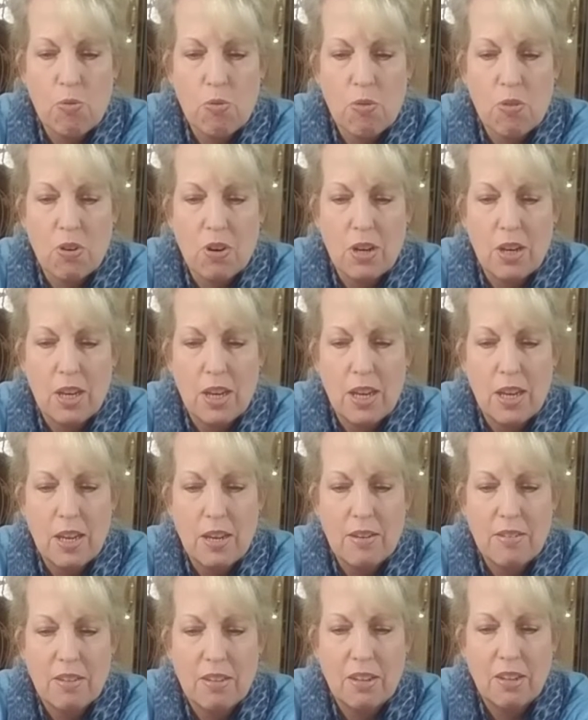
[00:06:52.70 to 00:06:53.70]

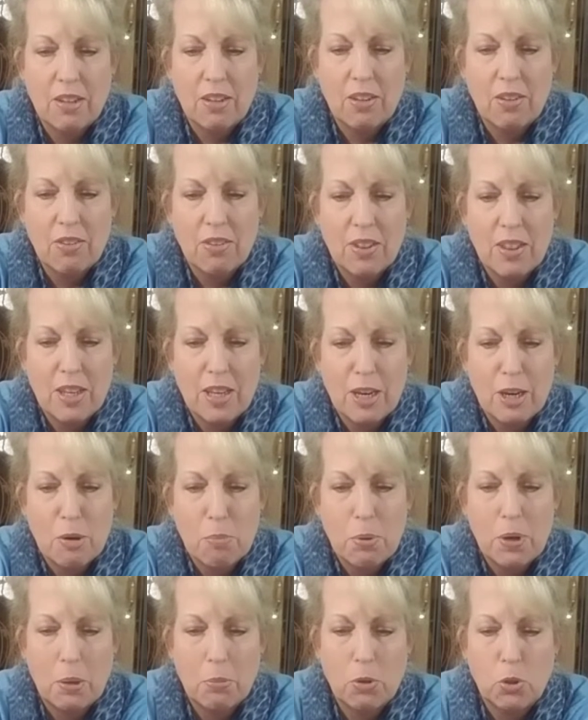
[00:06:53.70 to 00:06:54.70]
right along
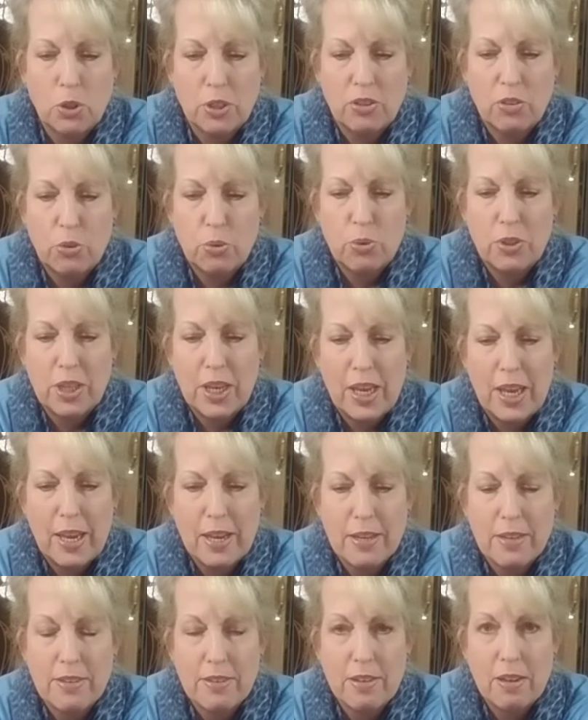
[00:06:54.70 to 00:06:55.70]
there, but I'm going to
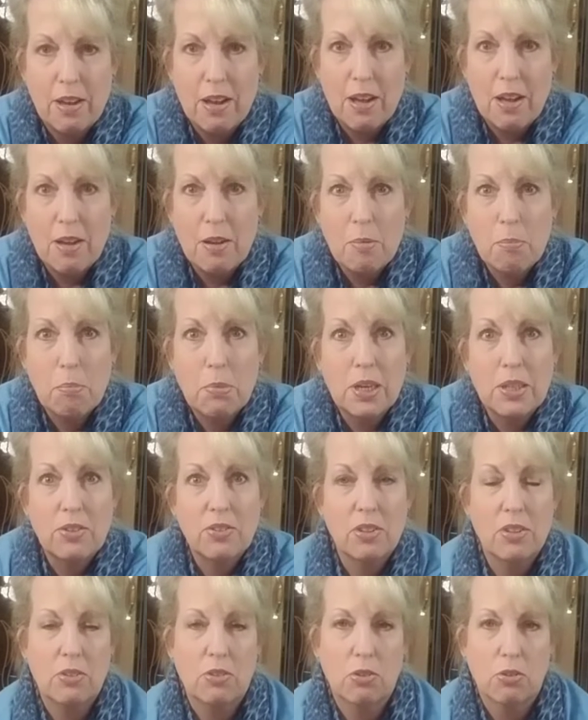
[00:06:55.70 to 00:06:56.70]
cant my
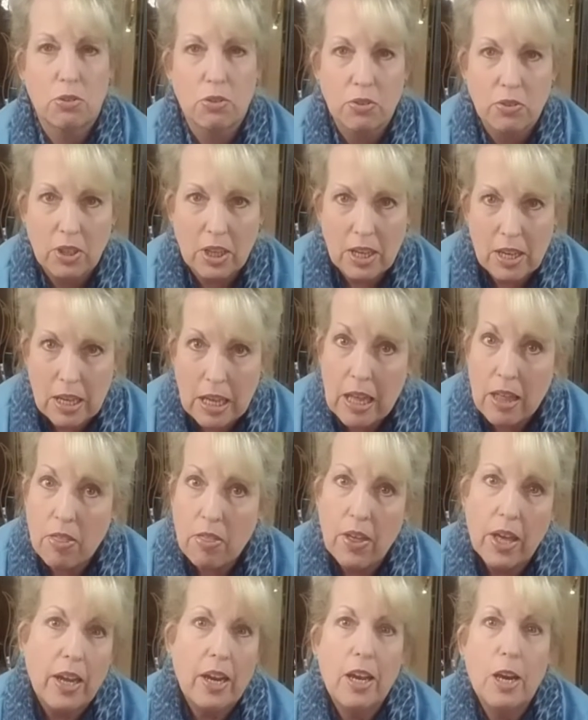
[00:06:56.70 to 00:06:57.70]
scissors.
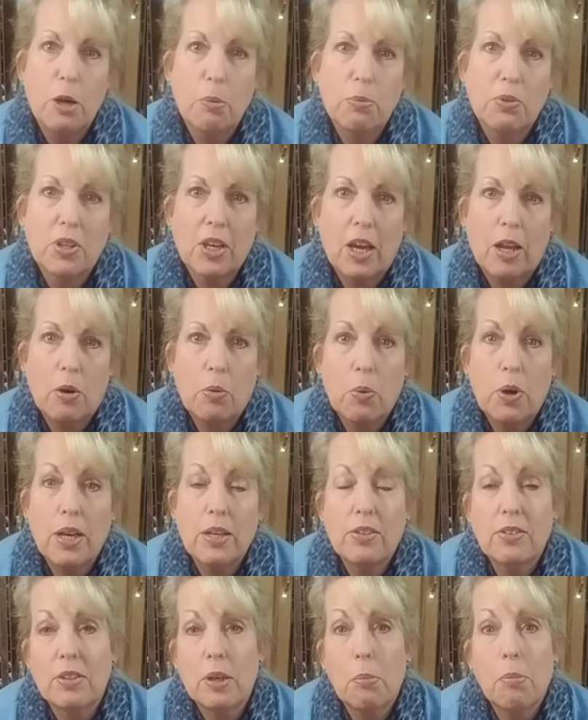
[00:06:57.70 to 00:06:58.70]
That helps cut
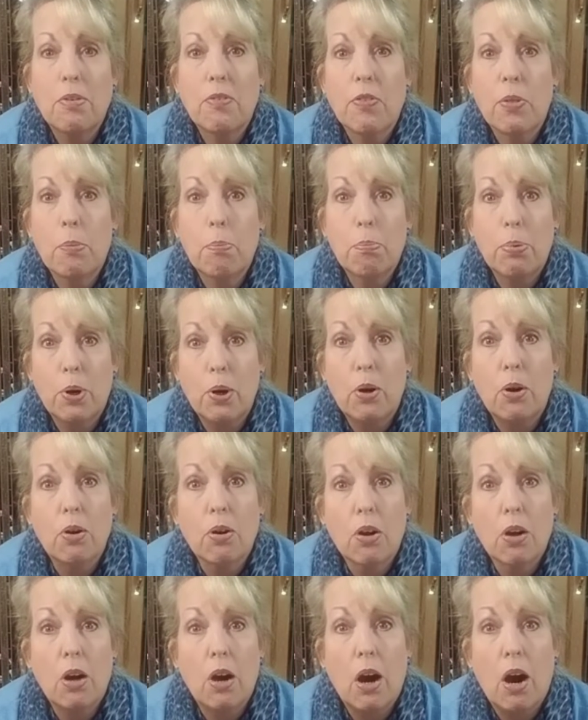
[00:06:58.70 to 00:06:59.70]
away some of the
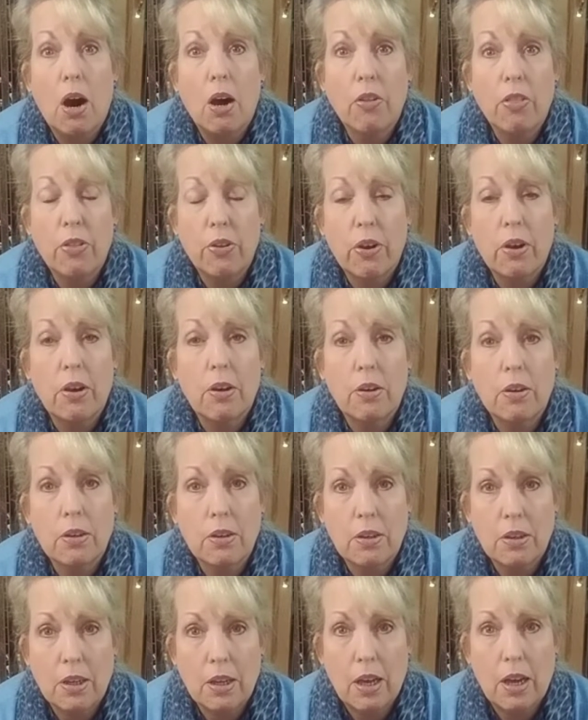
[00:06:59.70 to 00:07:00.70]
bulk on the
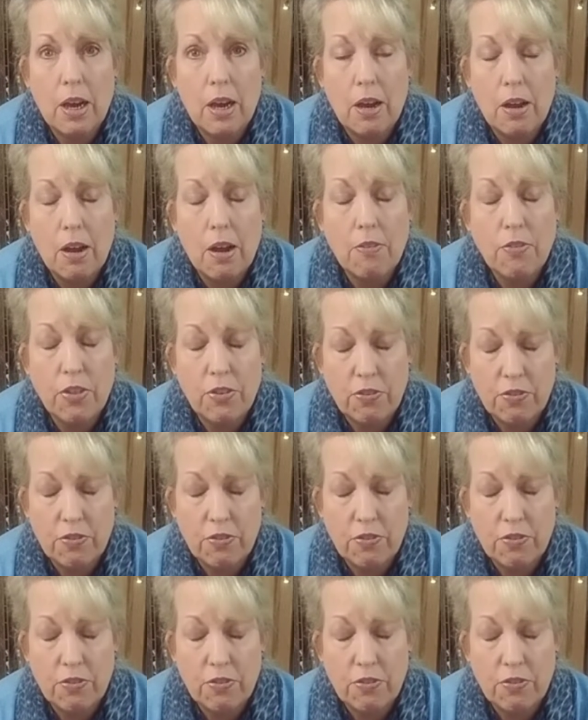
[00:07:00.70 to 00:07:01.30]
uh, of